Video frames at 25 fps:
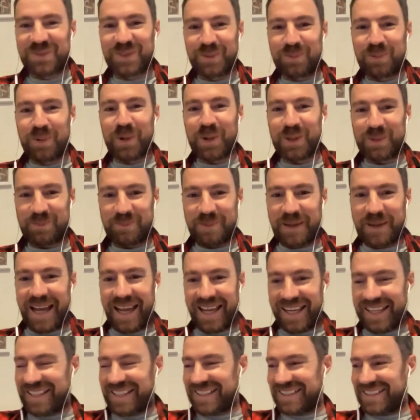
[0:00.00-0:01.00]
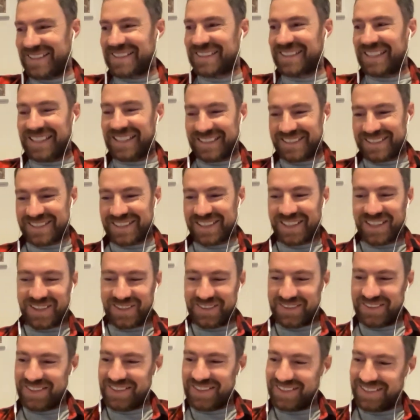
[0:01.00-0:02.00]
report back. Let us
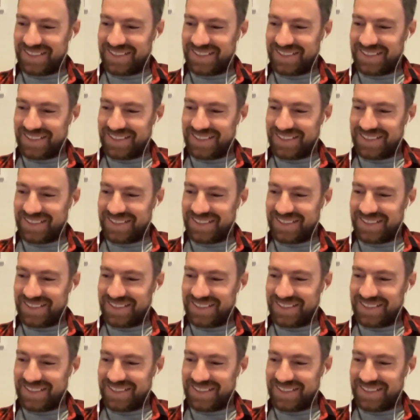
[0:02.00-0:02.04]
know.